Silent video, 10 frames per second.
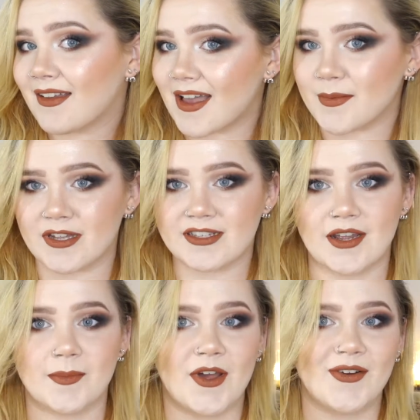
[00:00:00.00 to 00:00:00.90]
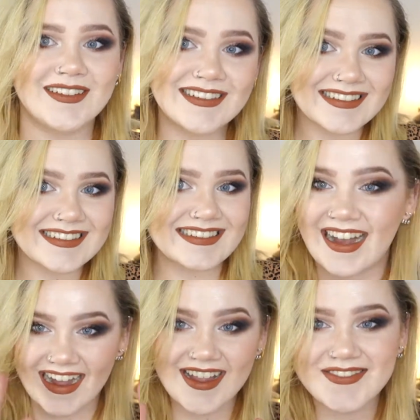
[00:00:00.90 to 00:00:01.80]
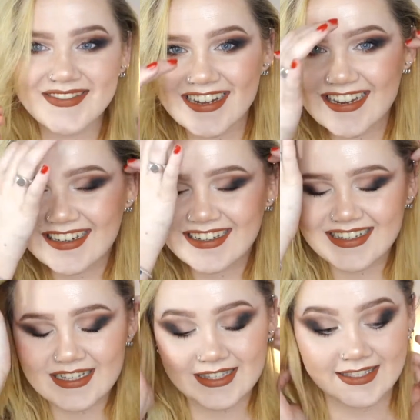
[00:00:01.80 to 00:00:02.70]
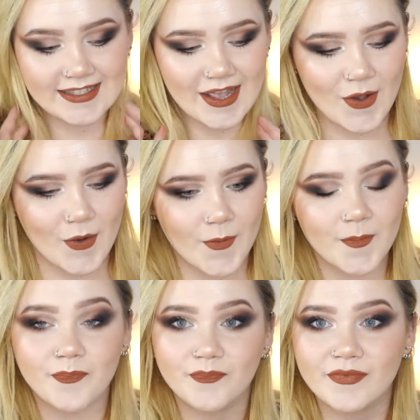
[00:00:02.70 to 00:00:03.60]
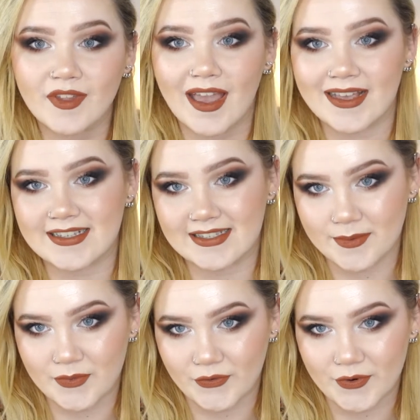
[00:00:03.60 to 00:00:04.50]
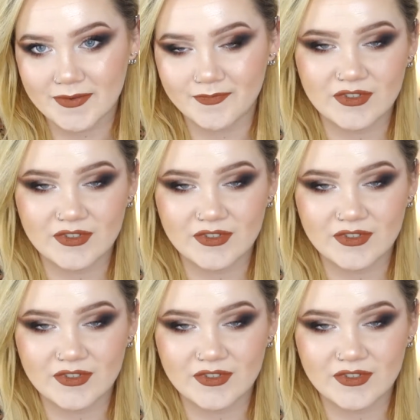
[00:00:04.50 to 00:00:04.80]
gonna stop now. Hi everyone! So, as I said before,